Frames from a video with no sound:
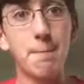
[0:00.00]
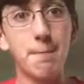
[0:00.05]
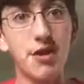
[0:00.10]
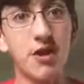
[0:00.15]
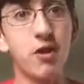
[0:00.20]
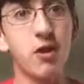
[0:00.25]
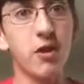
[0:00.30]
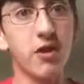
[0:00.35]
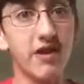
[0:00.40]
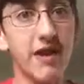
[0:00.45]

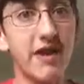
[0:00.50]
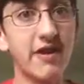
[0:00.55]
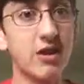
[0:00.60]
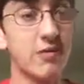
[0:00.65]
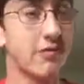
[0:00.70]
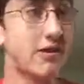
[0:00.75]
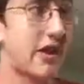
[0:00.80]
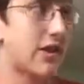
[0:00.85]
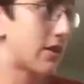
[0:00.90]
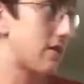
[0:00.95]
Peter kicked
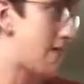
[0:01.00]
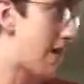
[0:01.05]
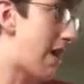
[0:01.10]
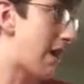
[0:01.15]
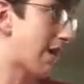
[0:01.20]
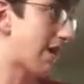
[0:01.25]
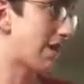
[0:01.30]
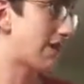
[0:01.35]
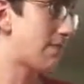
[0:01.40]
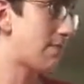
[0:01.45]
him kicked him
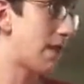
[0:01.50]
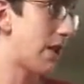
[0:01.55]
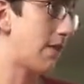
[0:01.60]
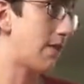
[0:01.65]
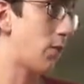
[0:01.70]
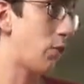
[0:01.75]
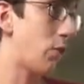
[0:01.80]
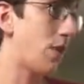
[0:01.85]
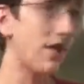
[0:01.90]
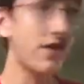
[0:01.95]
out kicked him out
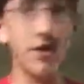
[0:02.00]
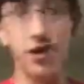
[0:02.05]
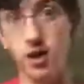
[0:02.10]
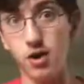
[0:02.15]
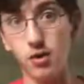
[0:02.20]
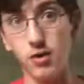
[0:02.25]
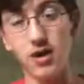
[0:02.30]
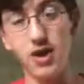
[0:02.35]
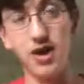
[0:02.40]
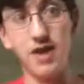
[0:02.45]
of the
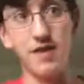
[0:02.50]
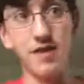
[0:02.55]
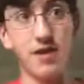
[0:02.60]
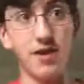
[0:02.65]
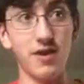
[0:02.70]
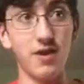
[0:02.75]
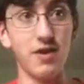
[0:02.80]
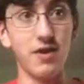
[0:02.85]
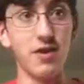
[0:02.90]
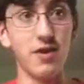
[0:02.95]
window and
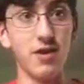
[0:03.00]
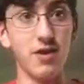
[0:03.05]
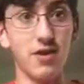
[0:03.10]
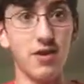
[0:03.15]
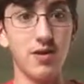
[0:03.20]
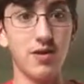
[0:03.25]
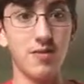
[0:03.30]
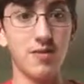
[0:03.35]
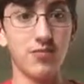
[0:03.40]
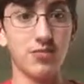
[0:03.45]
then,
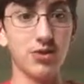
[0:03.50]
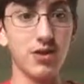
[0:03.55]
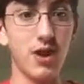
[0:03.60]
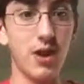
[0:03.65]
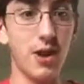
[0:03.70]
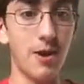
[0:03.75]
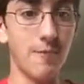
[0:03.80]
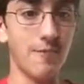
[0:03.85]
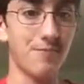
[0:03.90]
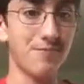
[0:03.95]

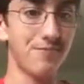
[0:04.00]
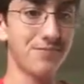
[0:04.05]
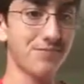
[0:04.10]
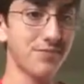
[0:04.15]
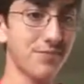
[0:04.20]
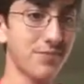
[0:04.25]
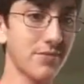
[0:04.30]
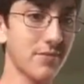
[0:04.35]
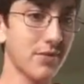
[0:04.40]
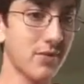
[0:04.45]
um,
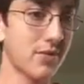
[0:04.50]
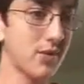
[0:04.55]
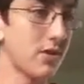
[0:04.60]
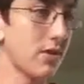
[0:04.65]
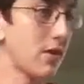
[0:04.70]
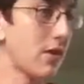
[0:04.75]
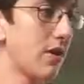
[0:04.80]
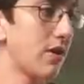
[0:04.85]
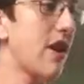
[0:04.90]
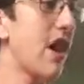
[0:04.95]

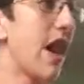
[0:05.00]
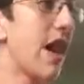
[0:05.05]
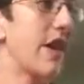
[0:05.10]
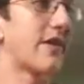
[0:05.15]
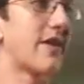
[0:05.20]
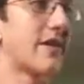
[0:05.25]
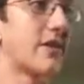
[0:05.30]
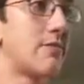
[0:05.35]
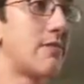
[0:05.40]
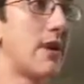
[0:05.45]
yeah,
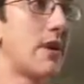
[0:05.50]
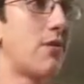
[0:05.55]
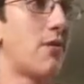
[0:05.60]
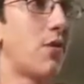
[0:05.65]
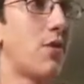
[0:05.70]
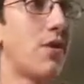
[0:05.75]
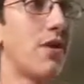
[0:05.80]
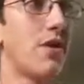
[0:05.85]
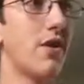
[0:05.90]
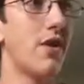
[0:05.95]
kicked him out of
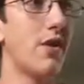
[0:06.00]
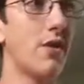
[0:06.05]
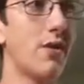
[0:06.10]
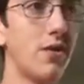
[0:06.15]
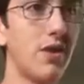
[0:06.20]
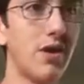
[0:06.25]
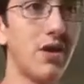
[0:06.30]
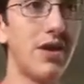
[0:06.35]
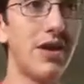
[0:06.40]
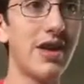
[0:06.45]
the
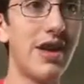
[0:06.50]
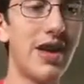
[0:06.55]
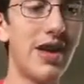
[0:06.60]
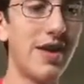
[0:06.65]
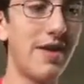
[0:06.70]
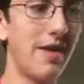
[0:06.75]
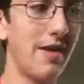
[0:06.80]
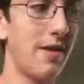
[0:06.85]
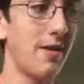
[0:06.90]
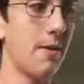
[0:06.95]
window,
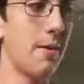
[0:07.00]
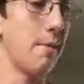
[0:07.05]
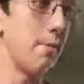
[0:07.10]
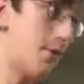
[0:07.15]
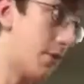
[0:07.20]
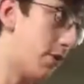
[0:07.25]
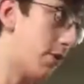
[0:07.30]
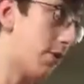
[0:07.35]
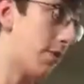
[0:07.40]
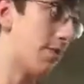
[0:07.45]
and then
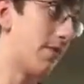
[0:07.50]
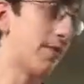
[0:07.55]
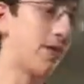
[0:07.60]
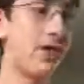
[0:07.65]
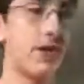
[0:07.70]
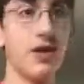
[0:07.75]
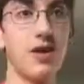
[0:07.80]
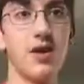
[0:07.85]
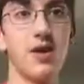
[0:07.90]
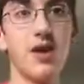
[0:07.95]
boom,
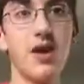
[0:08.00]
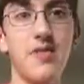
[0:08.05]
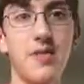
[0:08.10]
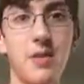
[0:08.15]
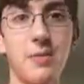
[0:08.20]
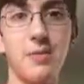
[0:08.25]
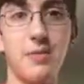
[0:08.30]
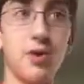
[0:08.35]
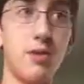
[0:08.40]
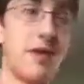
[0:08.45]
and
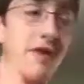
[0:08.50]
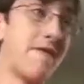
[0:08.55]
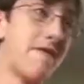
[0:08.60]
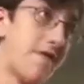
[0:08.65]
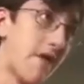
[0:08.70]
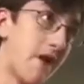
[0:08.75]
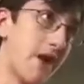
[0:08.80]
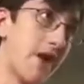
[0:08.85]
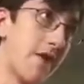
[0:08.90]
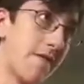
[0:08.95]
then boom, he
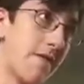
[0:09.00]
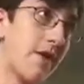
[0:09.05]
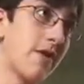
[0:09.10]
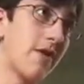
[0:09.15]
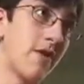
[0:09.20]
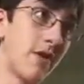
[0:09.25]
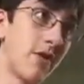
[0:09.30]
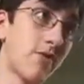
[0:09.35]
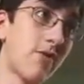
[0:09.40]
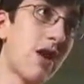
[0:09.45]
fell. He fell
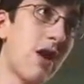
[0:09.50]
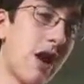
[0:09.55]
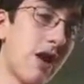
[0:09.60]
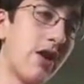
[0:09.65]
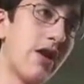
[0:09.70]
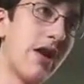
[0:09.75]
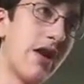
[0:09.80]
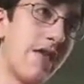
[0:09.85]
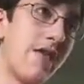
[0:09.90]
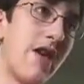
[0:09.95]
to the
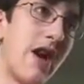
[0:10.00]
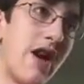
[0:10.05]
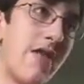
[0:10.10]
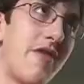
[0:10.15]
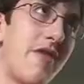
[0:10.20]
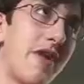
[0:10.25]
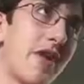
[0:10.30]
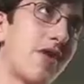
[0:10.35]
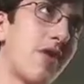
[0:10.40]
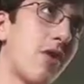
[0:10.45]
ground. I, I
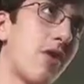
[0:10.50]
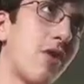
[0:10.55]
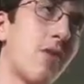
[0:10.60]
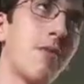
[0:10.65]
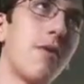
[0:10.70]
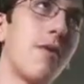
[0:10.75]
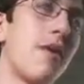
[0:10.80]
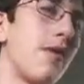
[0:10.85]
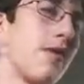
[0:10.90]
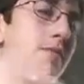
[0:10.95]
think, or
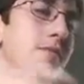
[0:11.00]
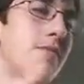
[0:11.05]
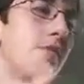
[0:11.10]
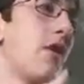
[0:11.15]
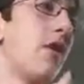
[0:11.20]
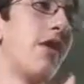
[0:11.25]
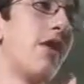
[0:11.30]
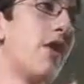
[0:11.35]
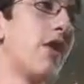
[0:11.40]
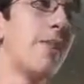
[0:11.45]

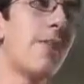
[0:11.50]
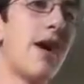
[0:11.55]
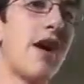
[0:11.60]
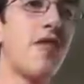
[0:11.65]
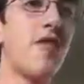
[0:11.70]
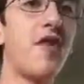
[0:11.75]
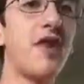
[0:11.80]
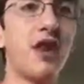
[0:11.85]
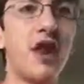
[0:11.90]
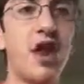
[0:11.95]
a, uh, a,
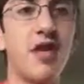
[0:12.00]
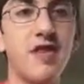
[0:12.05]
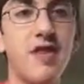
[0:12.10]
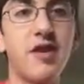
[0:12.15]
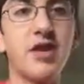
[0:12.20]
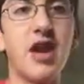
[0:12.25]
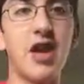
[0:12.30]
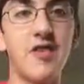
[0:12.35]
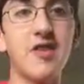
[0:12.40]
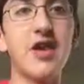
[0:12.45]
nearby thing. I
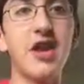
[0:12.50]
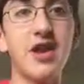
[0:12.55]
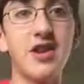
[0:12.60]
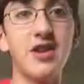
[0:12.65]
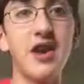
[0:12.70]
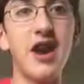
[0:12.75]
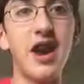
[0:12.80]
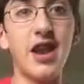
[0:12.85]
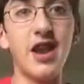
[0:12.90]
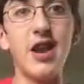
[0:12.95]
think, I think he
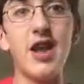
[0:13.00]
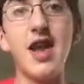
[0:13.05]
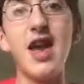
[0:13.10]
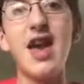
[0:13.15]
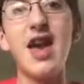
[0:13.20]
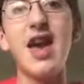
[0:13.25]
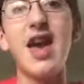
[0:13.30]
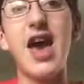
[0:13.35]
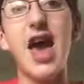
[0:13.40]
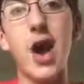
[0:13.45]
died.
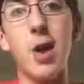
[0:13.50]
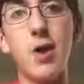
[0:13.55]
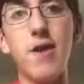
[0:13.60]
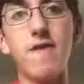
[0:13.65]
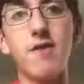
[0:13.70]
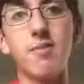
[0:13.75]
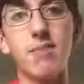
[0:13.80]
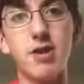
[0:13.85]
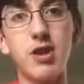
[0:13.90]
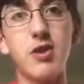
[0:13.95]

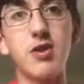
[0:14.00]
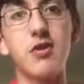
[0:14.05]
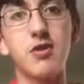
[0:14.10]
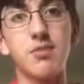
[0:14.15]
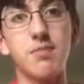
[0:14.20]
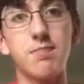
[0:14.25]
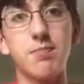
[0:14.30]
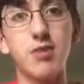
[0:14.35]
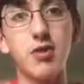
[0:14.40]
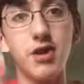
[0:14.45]
However,
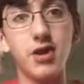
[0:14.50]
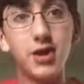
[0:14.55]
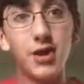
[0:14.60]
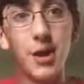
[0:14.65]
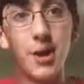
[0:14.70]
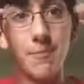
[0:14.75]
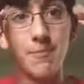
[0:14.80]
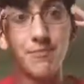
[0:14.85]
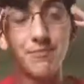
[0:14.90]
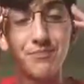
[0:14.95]
Peter's pretty.
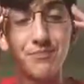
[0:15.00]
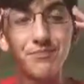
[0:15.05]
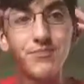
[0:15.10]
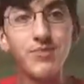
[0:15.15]
Um,